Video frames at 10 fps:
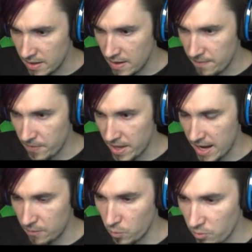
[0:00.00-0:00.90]
uh, for
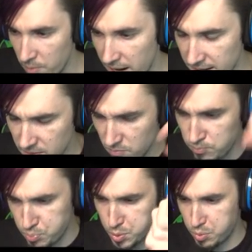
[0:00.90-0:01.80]
that, wolf bite.
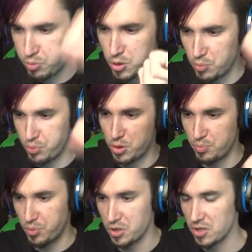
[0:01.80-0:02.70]
Gotta
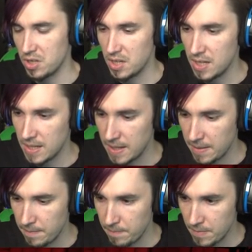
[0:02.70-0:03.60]
stop that bleeding.
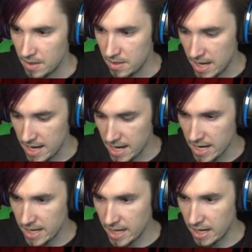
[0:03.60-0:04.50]
Yeah, yeah,
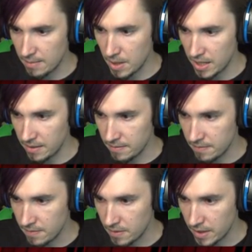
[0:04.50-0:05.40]
yeah, yeah, I'm on it.
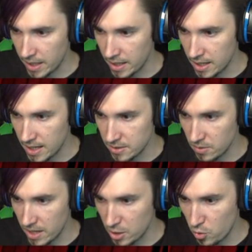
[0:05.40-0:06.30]
Okay, uh, I
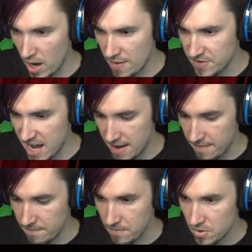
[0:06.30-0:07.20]
don't know how to craft it!
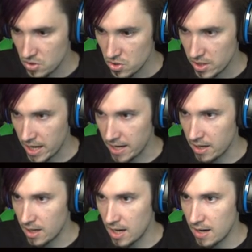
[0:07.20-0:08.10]
Okay,
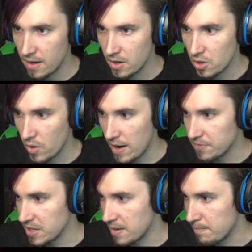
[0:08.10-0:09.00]
uh,
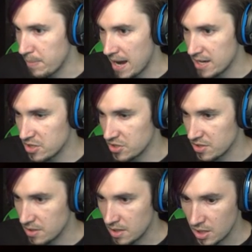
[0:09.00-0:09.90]
crafting,
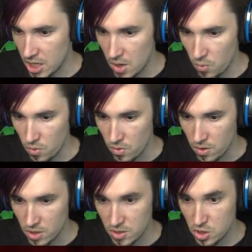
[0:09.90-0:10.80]
bandages, go!
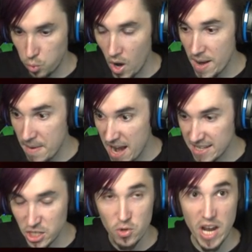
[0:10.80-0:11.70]
20
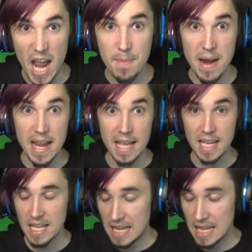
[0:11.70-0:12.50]
minutes! Are you kidding me?